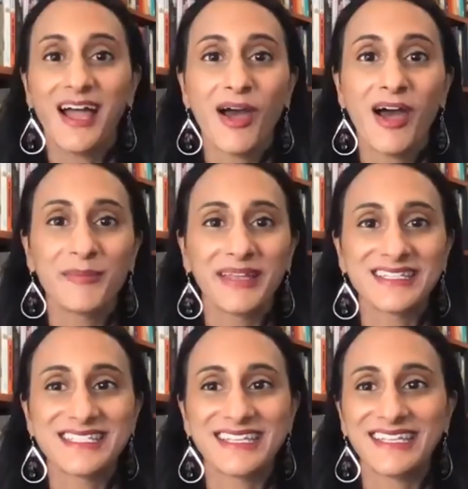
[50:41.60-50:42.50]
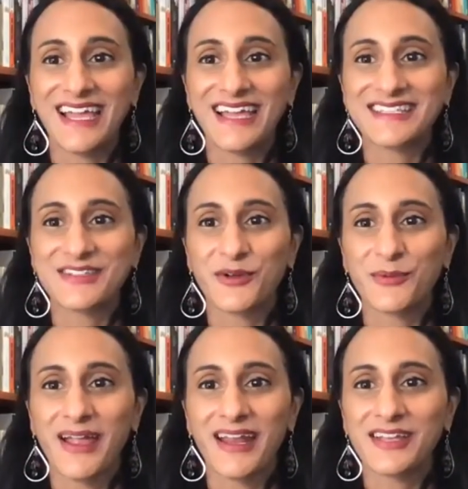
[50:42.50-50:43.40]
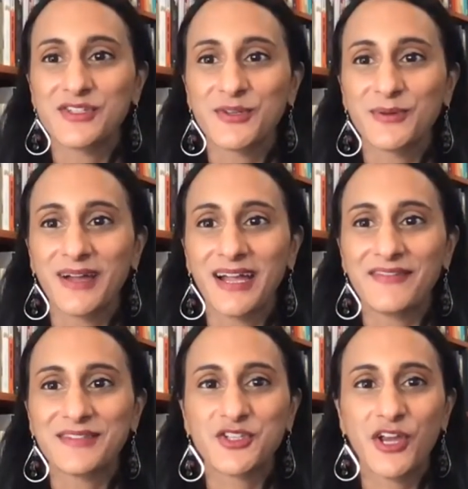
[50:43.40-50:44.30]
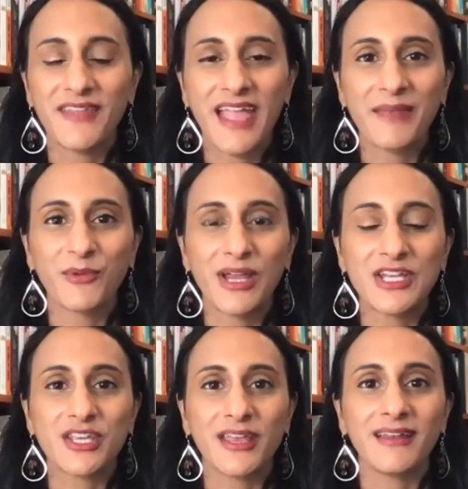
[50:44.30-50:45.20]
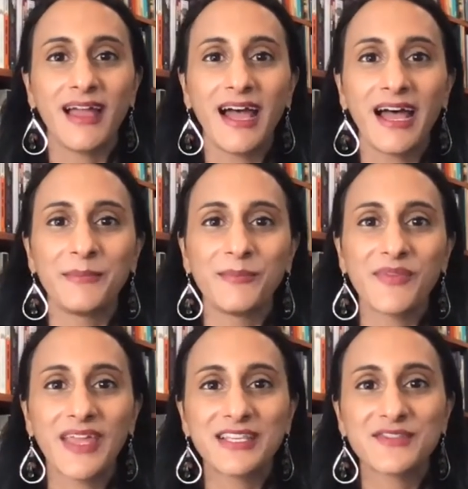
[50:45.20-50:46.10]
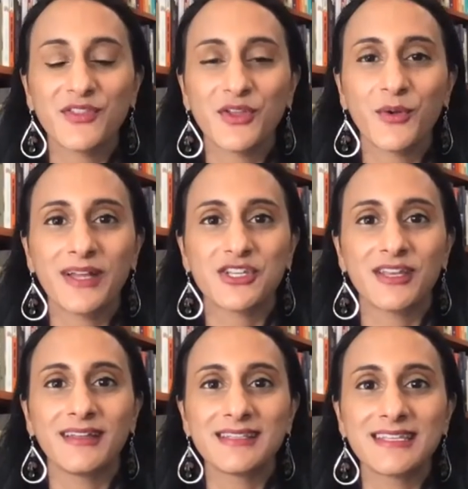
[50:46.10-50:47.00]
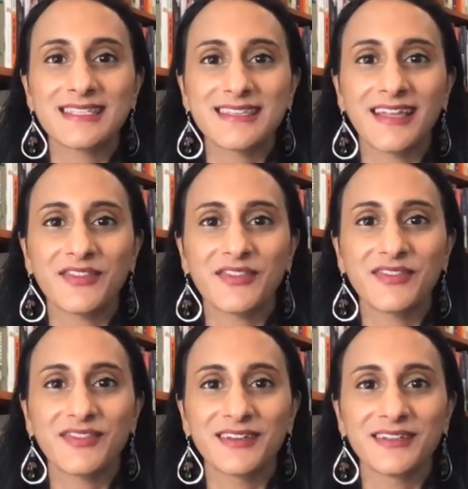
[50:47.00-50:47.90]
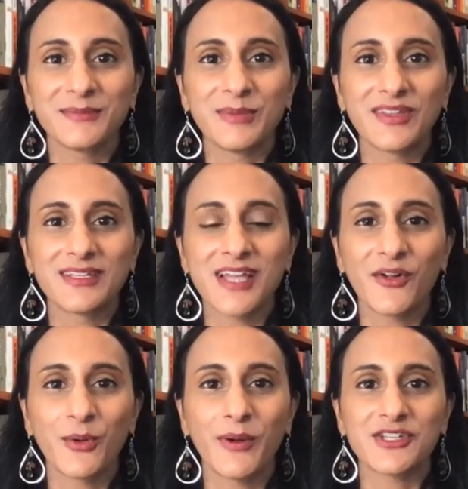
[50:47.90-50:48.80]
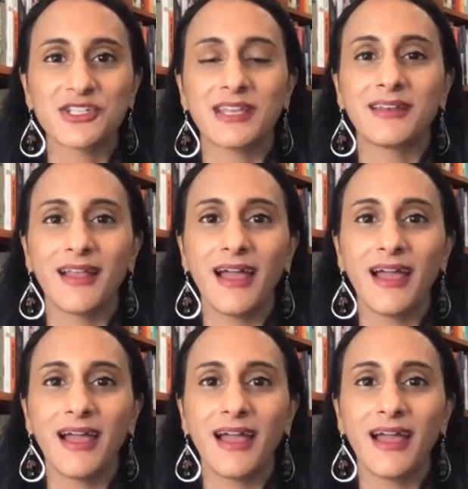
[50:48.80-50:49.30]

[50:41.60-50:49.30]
Bob. And yes, you're right. I do have share the admiration. Um, thanks for the question. It is like the million dollar question.